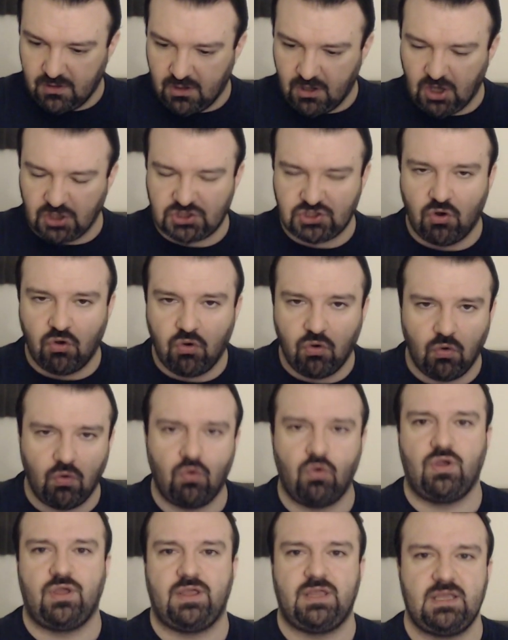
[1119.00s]
a
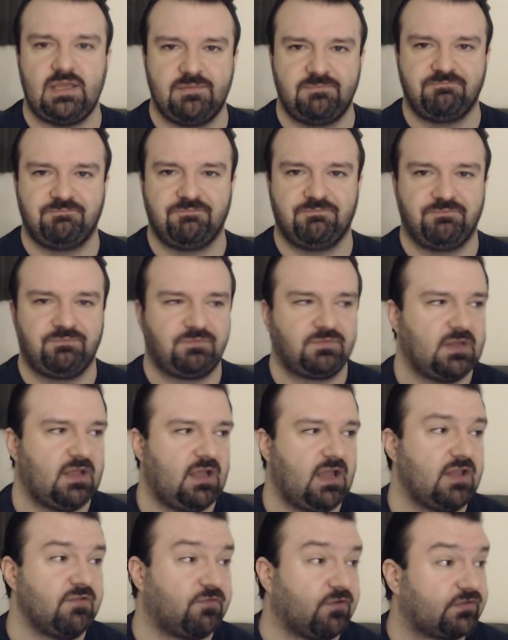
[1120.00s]
toy.
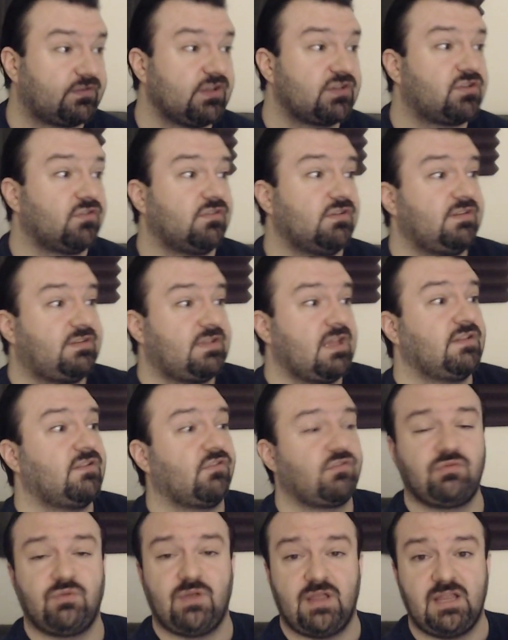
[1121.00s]
And first they show the
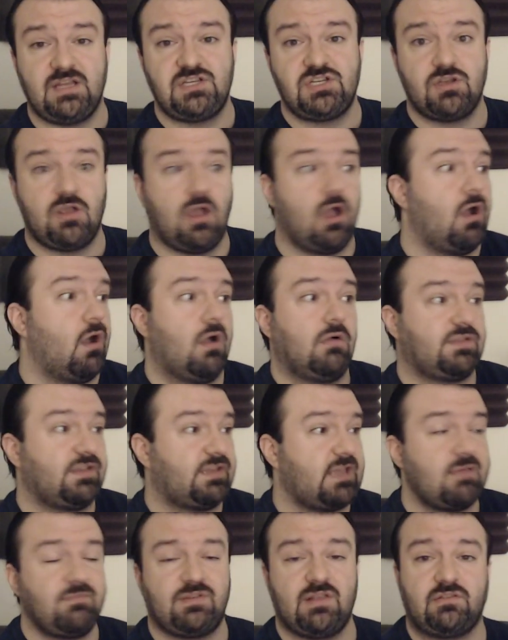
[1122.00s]
Nintendo Switch. Oh, the
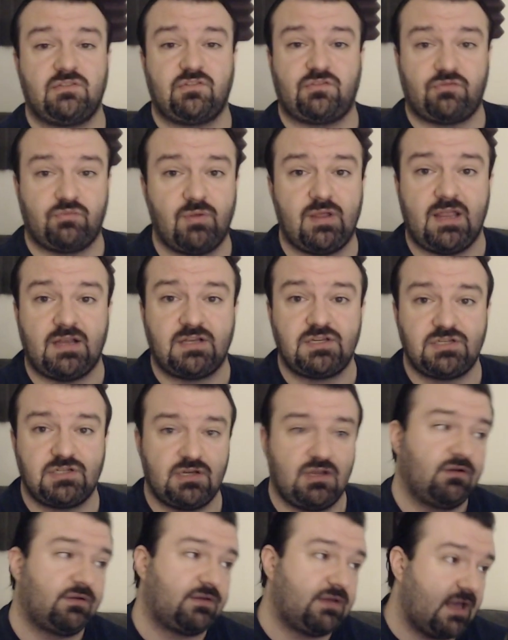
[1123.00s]
game's on the Switch.
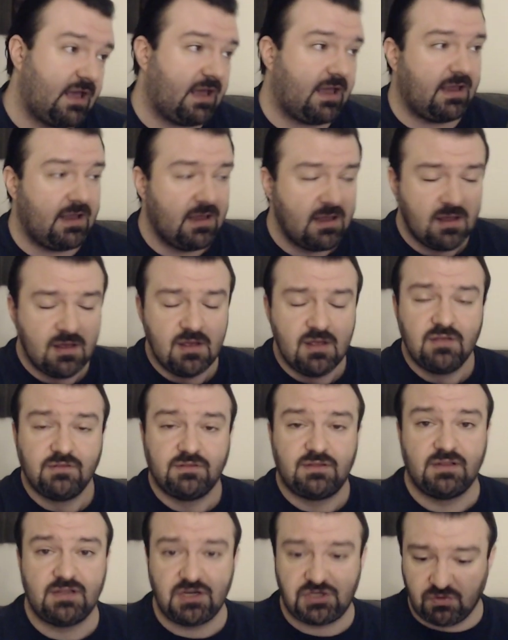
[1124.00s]
Okay.
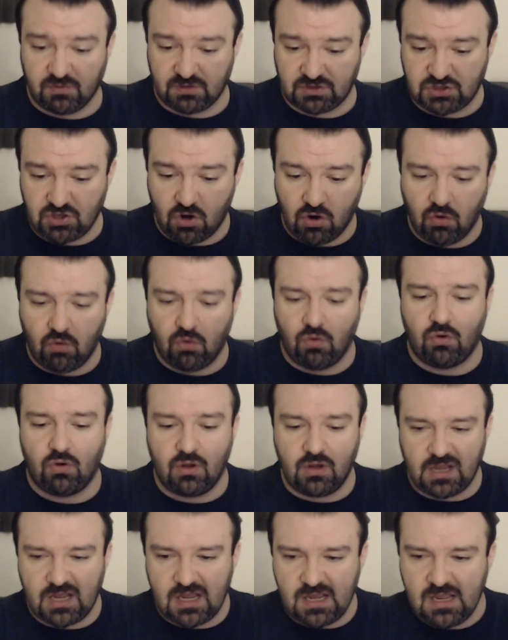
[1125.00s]
Then they show a
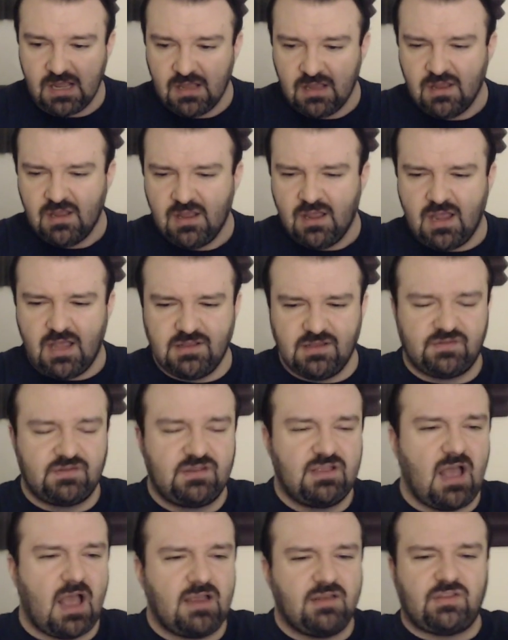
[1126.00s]
toy and this
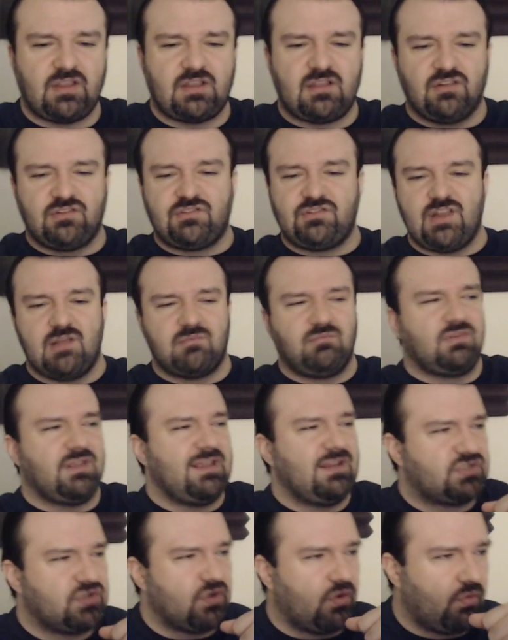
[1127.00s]
guy is like
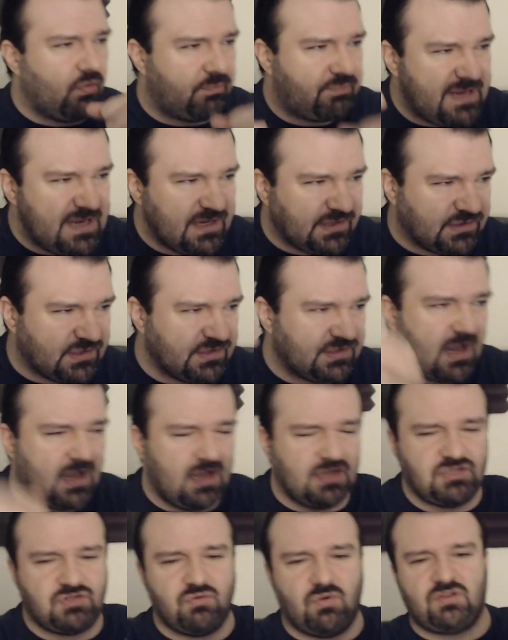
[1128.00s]
assembling pieces
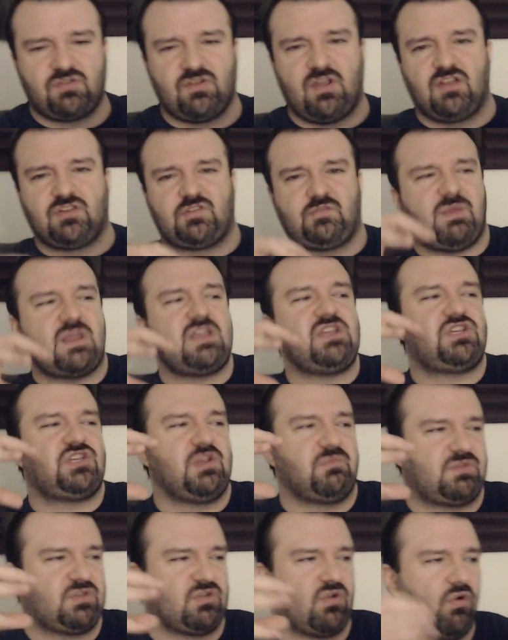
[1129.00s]
onto a, a,
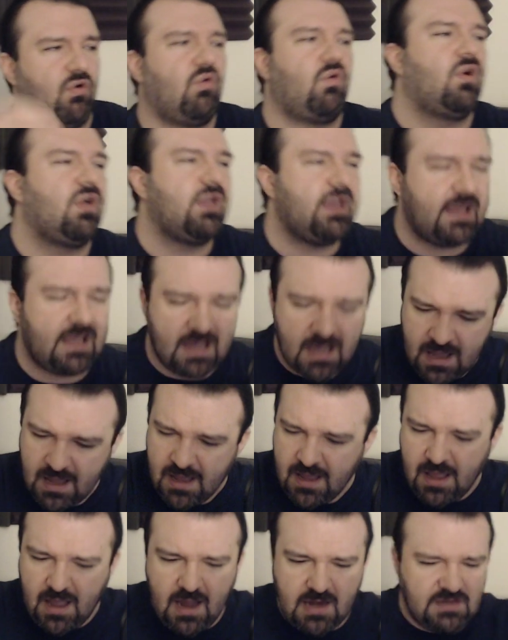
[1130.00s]
spaceship toy,
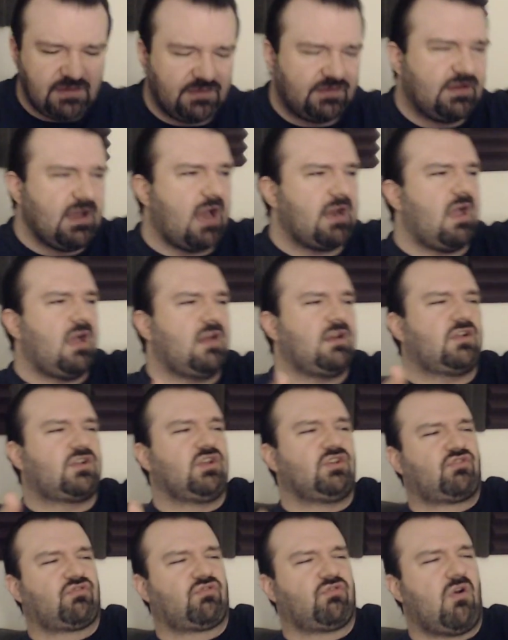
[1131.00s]
and he's got it on a
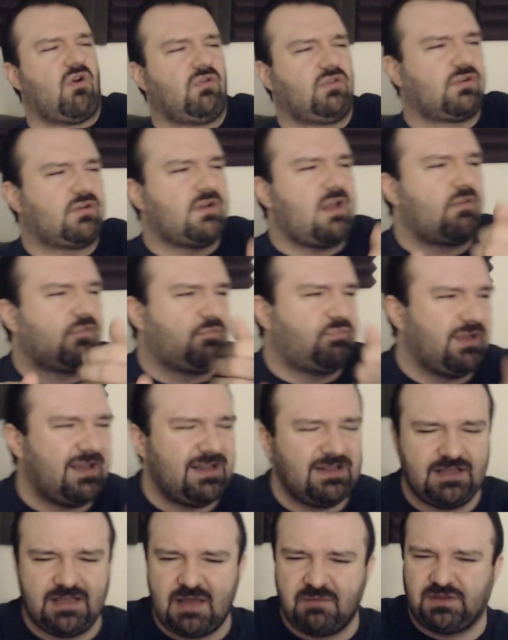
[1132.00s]
controller. Now he's
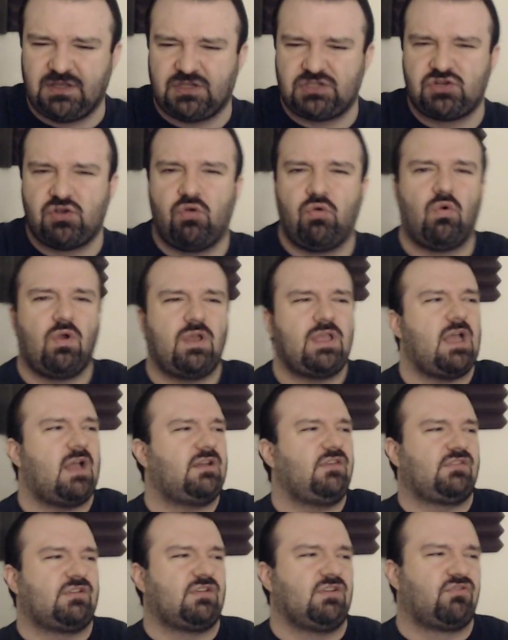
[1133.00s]
playing the game with a toy on
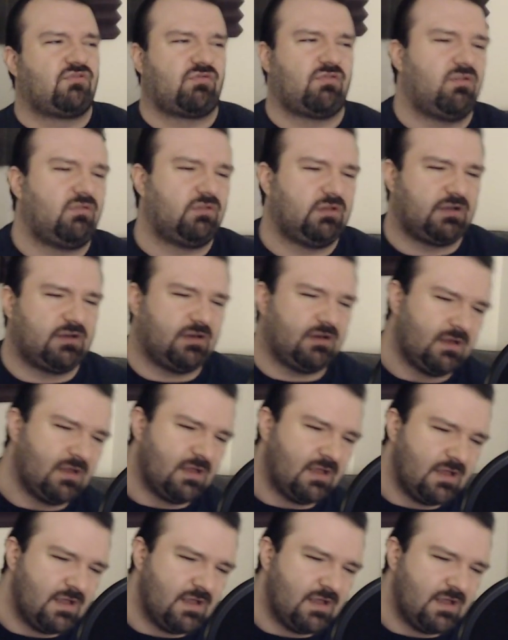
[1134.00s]
his controller,